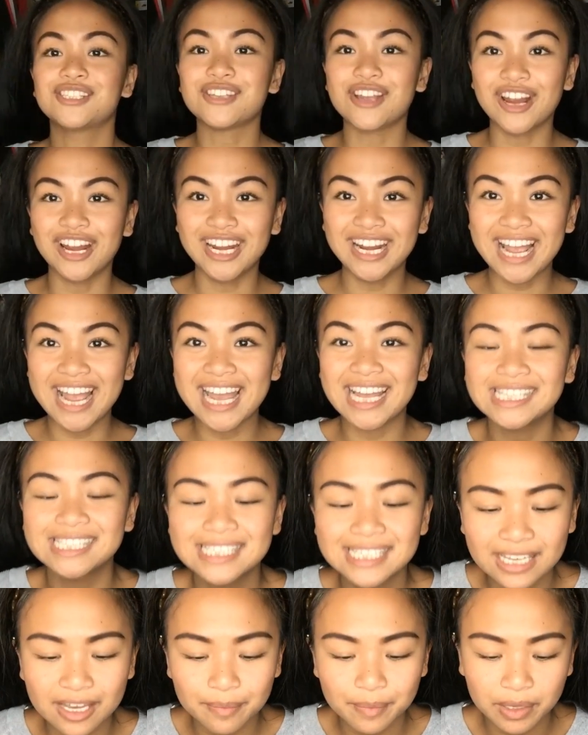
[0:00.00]
Sorry, I had
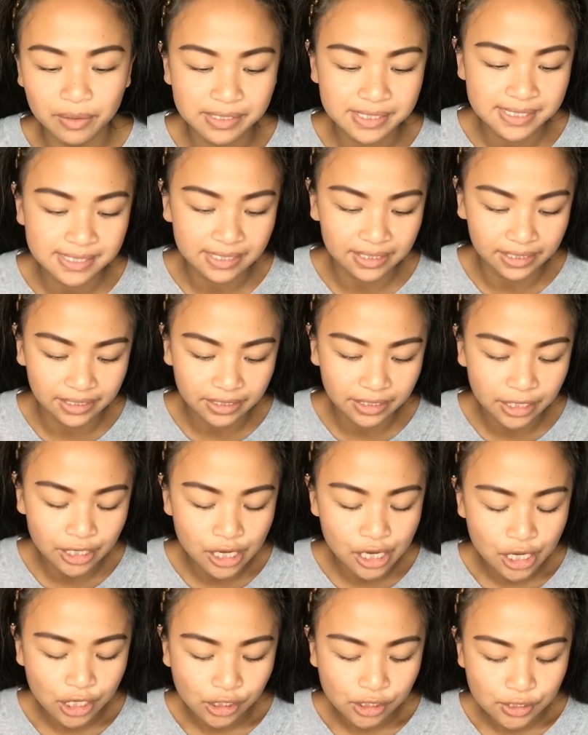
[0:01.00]
to get my receipt.
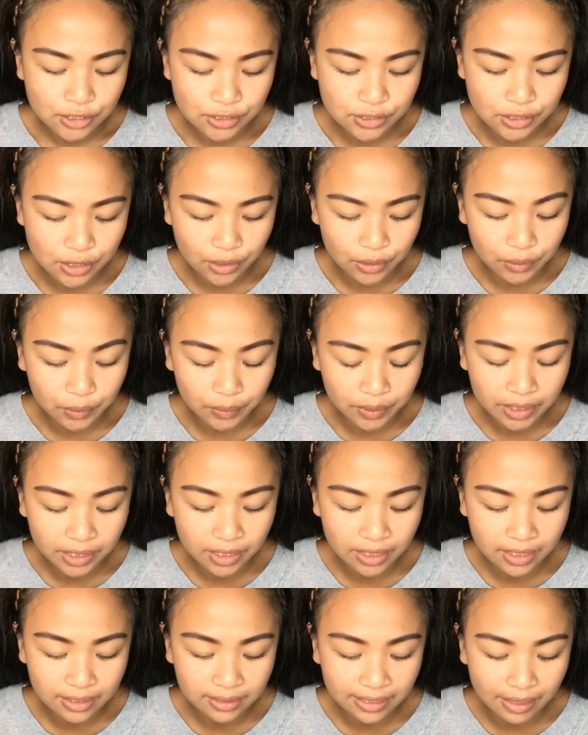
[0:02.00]
So
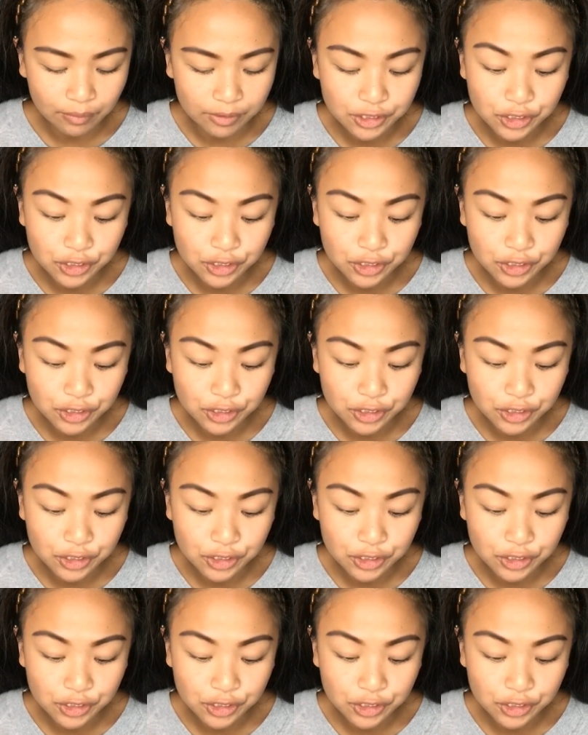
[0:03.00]
that